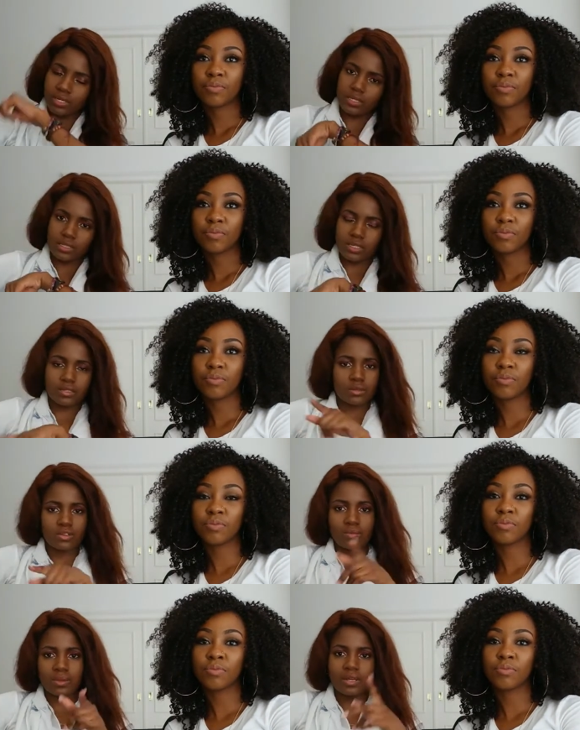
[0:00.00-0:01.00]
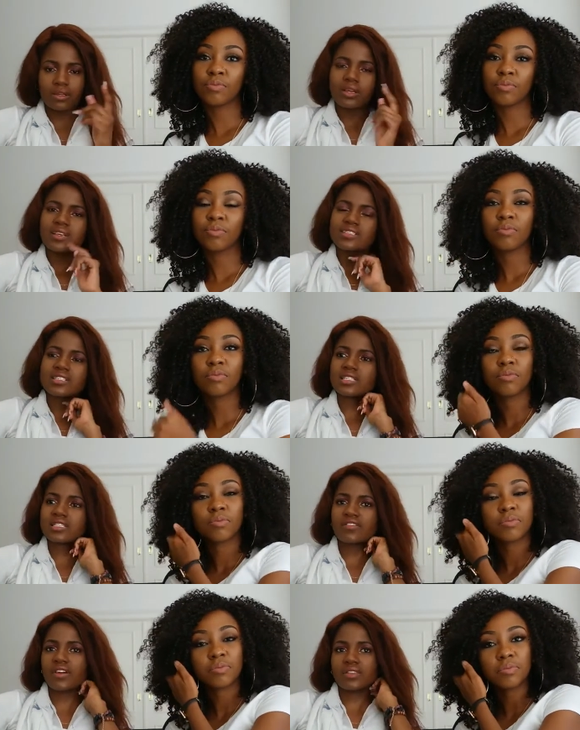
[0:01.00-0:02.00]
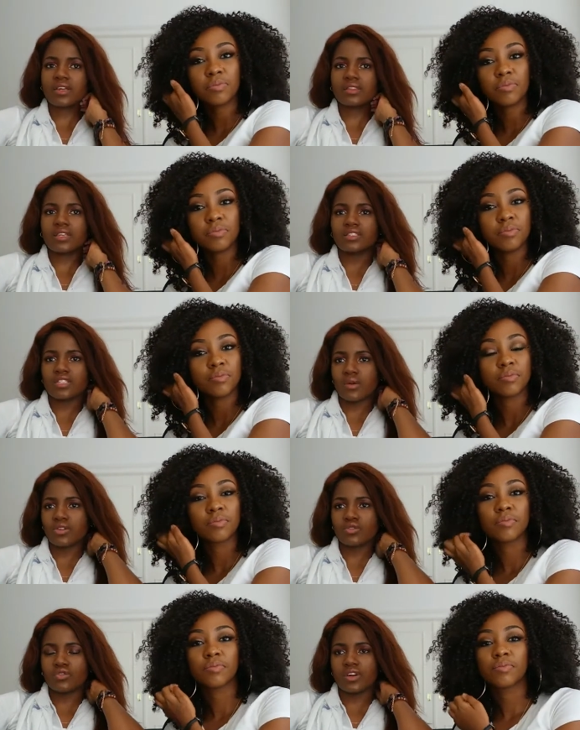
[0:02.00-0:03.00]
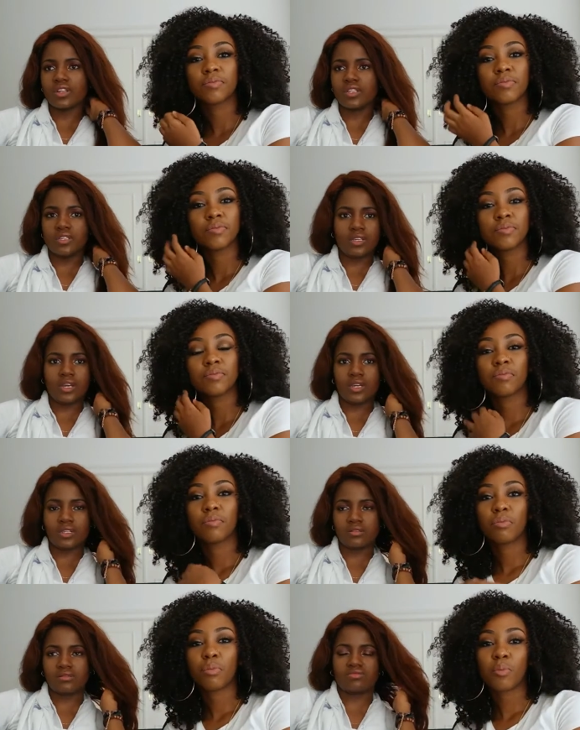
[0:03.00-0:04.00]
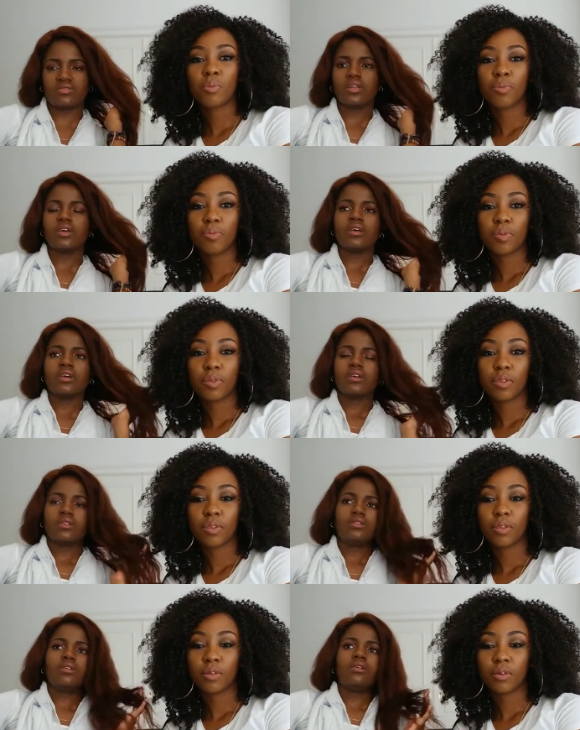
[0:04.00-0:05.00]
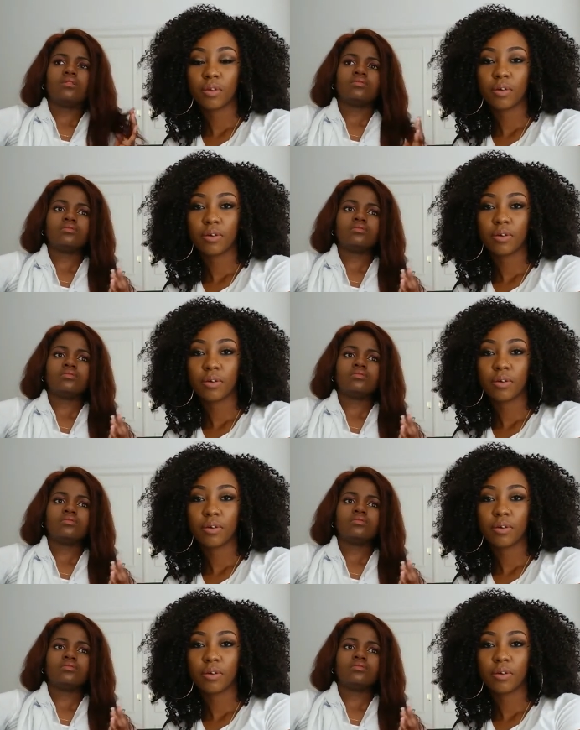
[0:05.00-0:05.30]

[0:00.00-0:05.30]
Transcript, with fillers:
Speaker 1: get this, mm-hmm. or you're black. Just the fact that they stare at you funny and, you know,